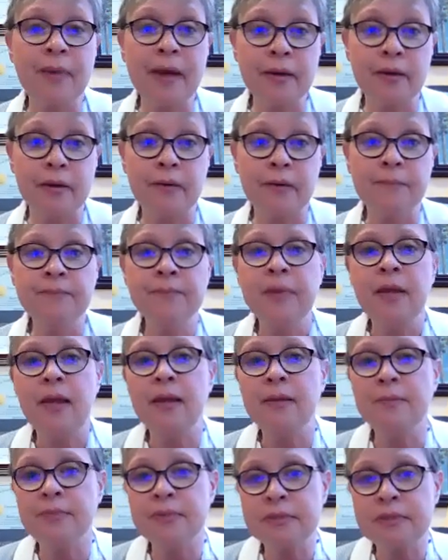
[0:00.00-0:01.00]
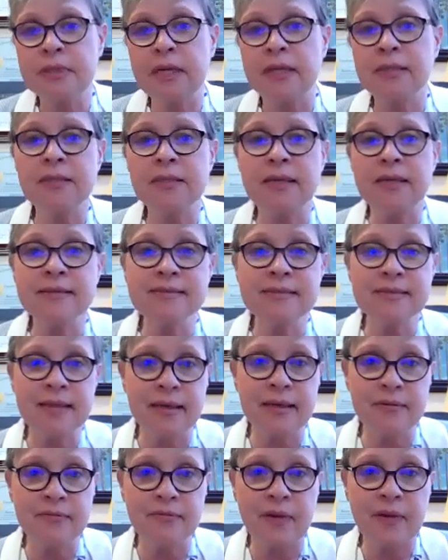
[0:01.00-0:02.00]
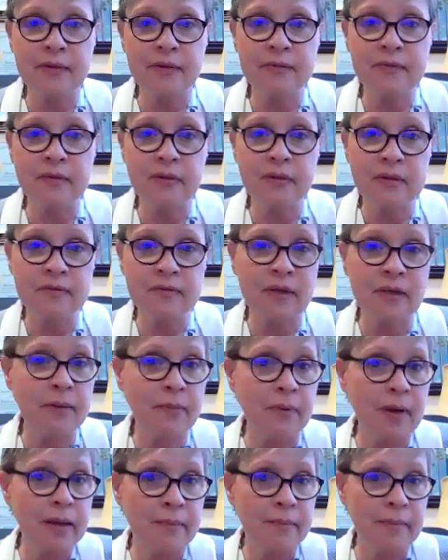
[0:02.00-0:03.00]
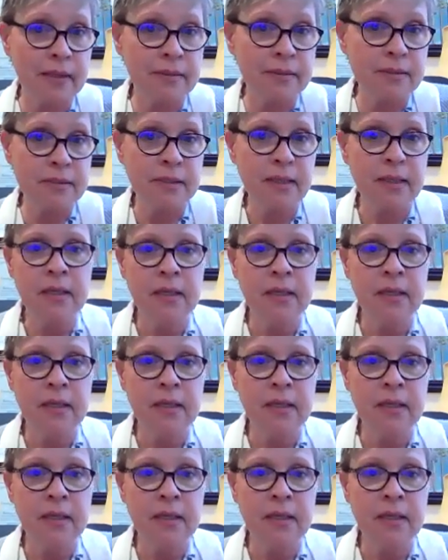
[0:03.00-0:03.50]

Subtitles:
better and protect against side effects, the things that I recommend.